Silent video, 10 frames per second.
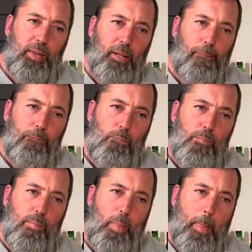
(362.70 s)
the best
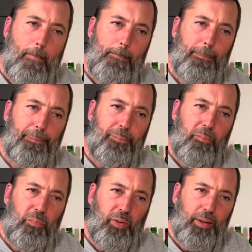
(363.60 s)
part. Palate is a
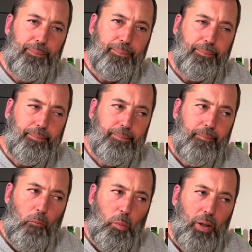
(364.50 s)
little basic,
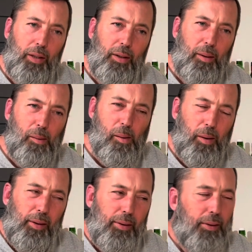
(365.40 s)

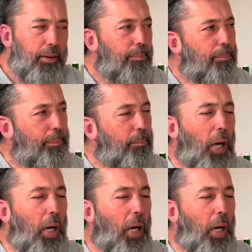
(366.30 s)
and I get no.